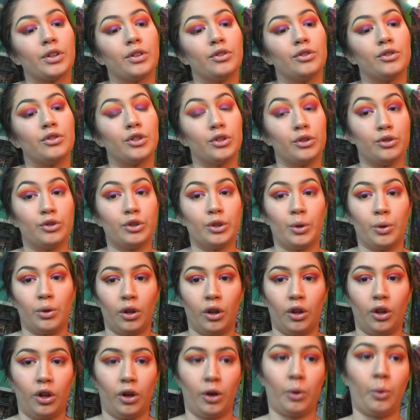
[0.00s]
to do the
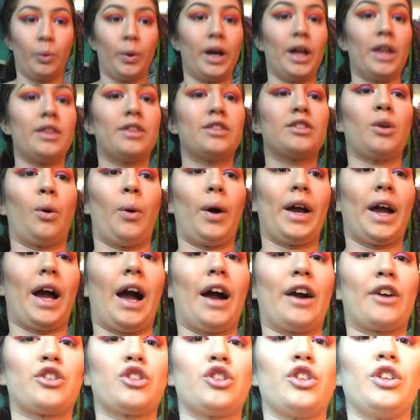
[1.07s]
look with, so I
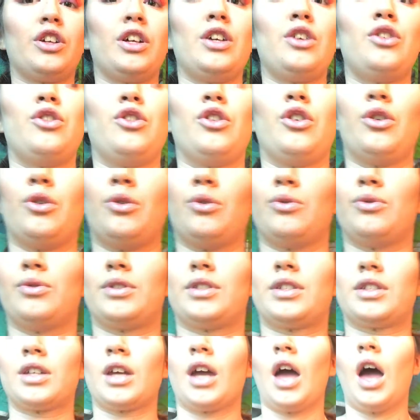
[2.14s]
actually
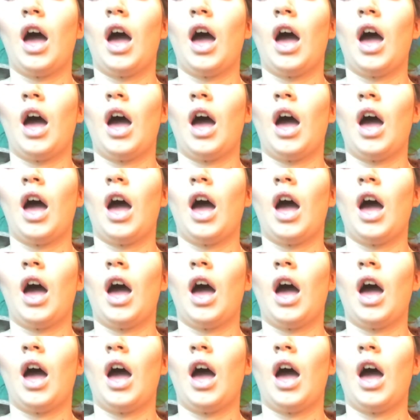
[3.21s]
used